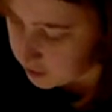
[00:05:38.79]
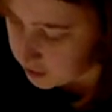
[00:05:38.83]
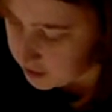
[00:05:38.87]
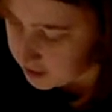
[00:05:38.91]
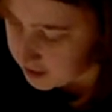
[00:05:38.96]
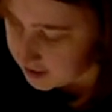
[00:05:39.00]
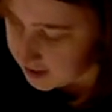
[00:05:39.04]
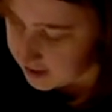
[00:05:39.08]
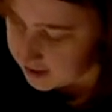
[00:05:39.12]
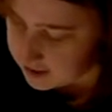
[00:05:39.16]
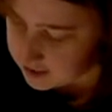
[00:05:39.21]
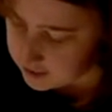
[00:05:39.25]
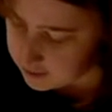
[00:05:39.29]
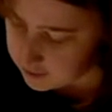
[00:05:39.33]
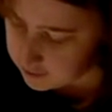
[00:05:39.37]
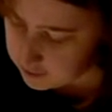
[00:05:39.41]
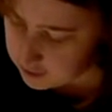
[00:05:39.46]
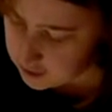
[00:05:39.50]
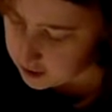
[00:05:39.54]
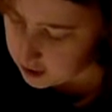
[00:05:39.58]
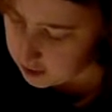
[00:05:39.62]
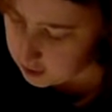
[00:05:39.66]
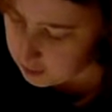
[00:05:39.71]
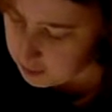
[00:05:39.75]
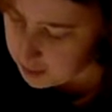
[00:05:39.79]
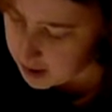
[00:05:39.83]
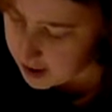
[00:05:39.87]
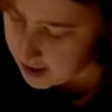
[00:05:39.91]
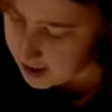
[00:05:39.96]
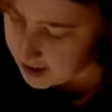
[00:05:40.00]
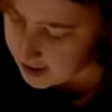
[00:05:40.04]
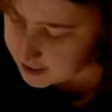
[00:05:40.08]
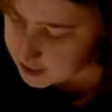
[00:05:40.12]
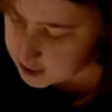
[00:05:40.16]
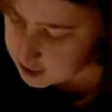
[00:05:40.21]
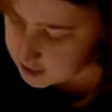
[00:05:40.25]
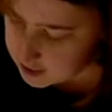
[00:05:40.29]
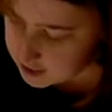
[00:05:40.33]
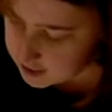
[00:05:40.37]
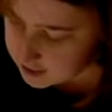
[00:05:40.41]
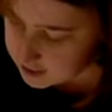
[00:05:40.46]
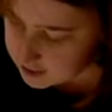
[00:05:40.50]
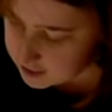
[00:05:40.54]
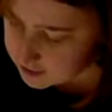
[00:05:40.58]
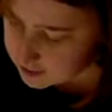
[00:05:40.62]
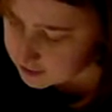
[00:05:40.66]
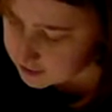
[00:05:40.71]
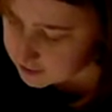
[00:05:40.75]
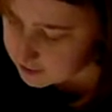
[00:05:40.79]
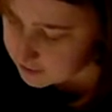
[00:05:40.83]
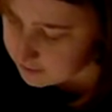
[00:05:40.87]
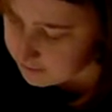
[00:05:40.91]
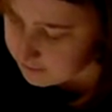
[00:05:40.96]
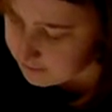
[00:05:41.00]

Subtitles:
look as if they're patches.